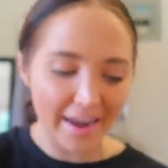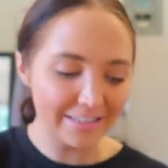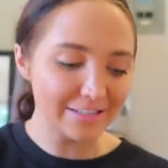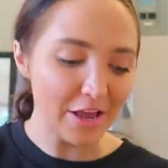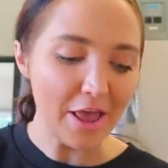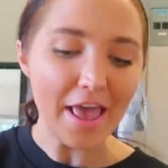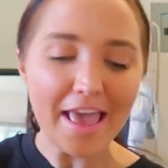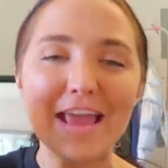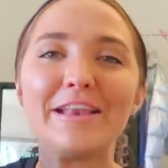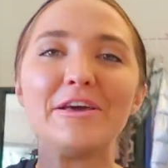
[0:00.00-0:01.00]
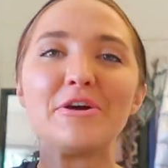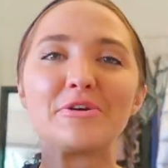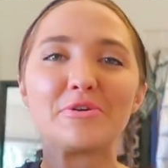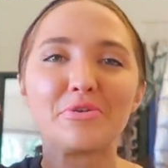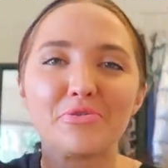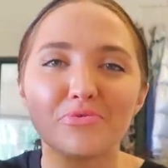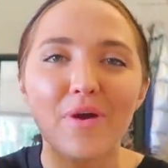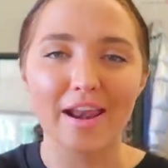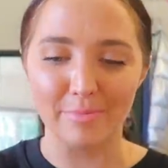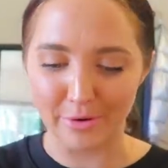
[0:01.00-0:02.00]
That is
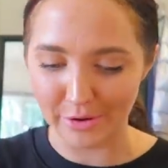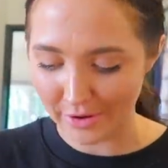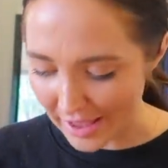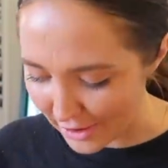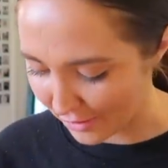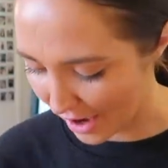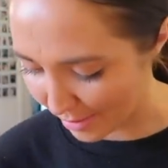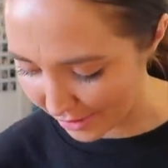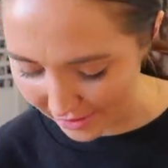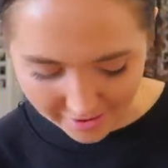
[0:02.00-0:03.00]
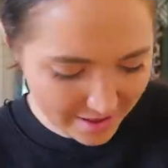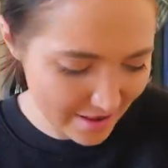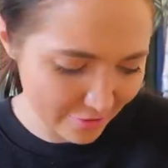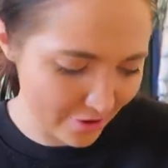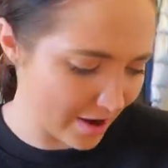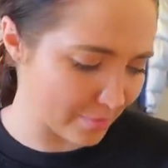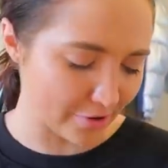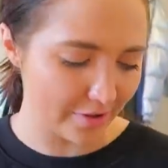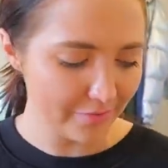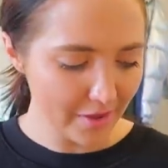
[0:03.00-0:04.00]
incredible, incredible,
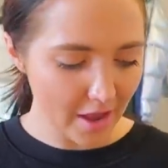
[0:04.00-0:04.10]
incredible.